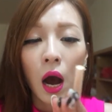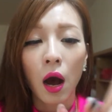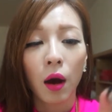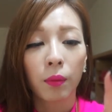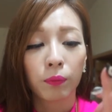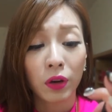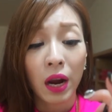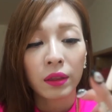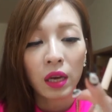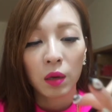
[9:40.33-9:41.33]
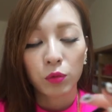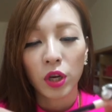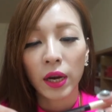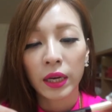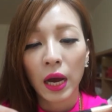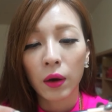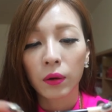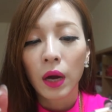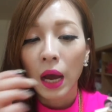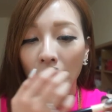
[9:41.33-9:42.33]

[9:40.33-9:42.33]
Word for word: um, brand that I'm trying out,